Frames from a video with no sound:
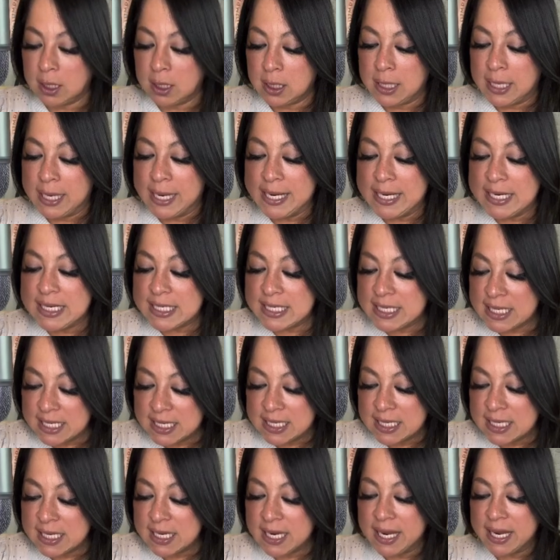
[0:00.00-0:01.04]
He
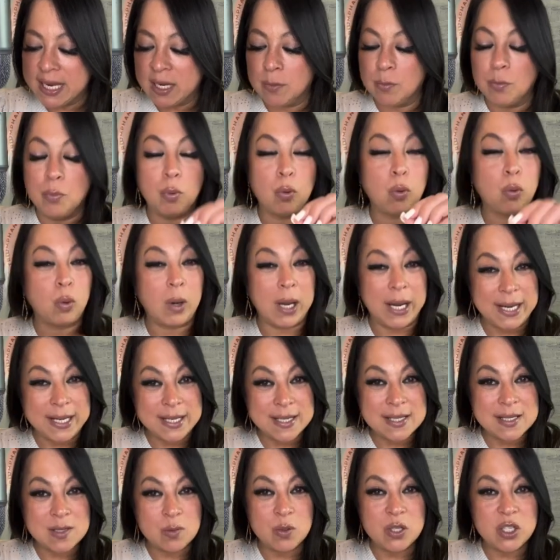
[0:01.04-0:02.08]
didn't
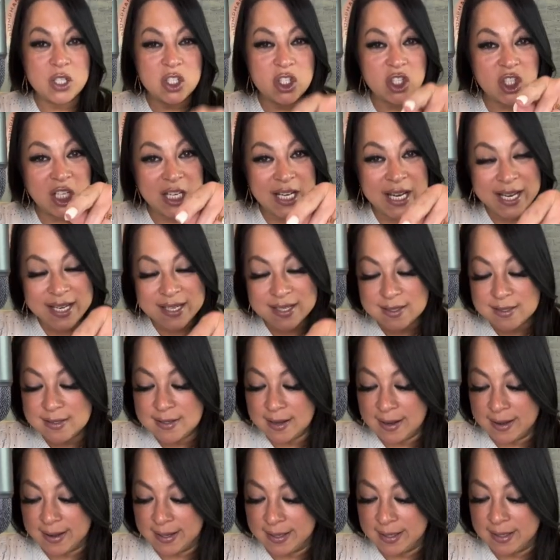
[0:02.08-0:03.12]
embrace what she had
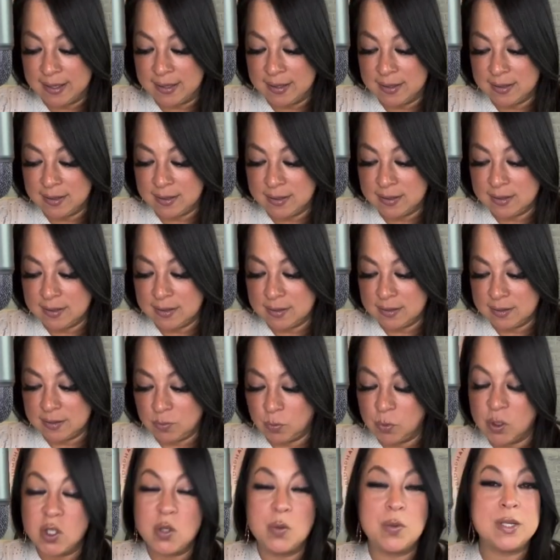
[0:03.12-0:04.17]
done,
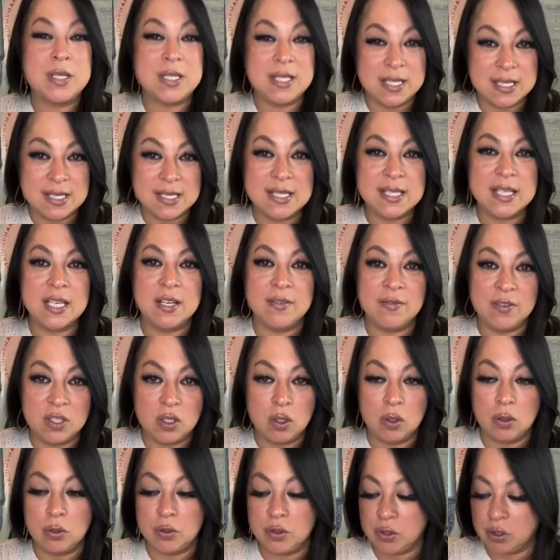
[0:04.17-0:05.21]
which was the sin of
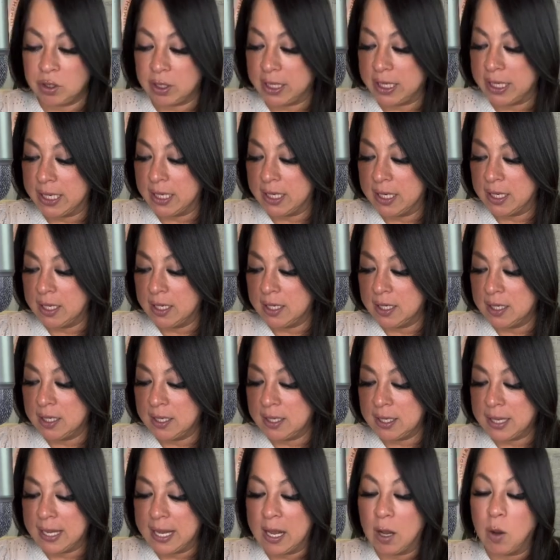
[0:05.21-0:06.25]
adultery.
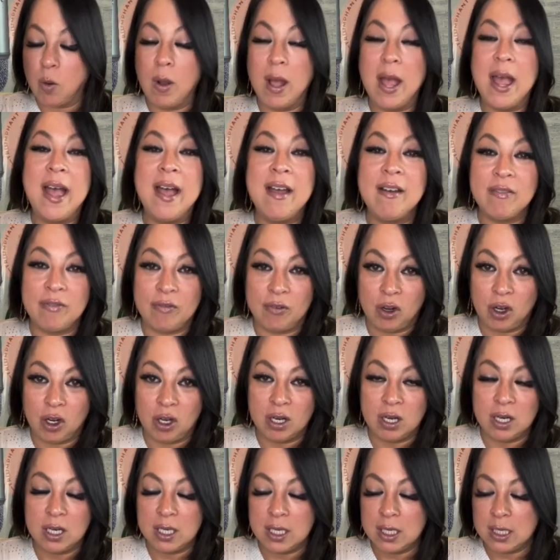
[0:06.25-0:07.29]
However,
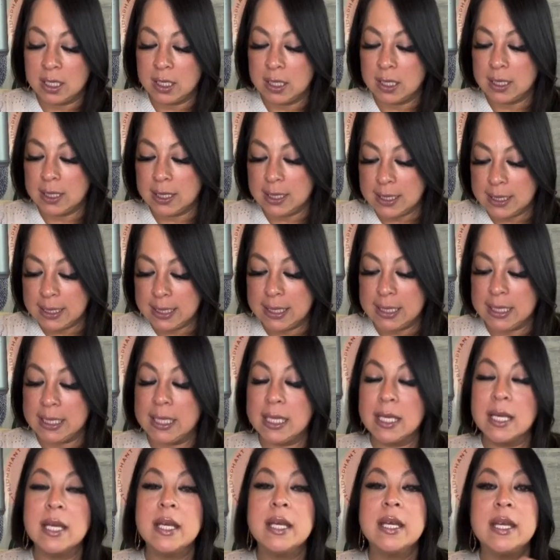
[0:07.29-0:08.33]

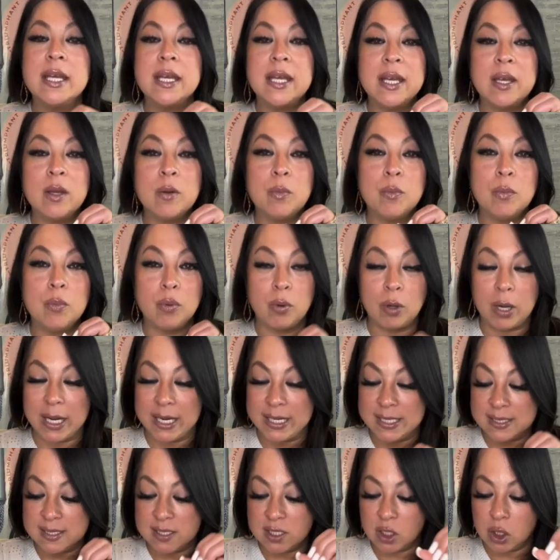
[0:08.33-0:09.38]
he
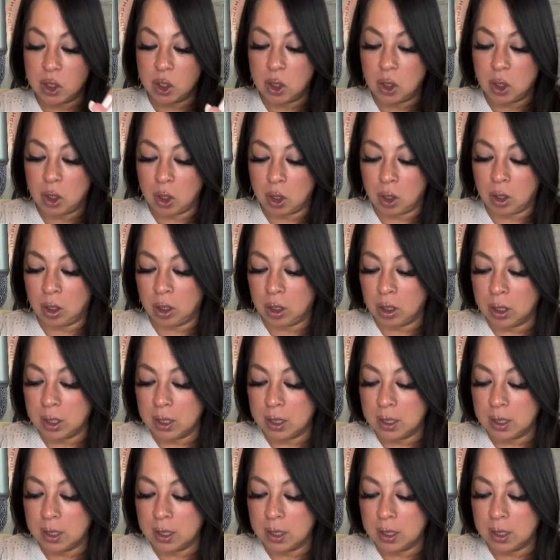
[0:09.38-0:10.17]
embraced her.